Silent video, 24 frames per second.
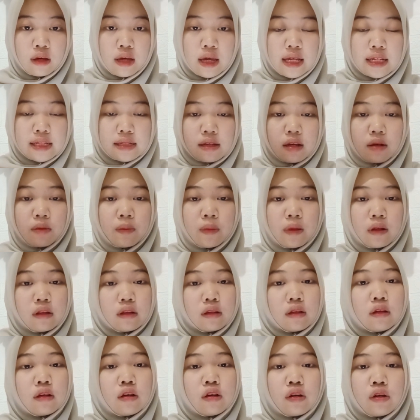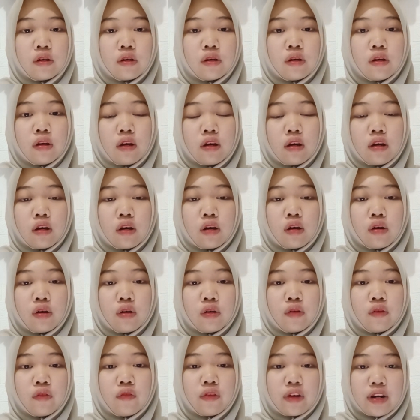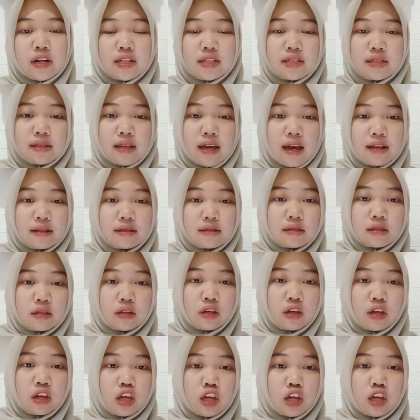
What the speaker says: Example, for instance,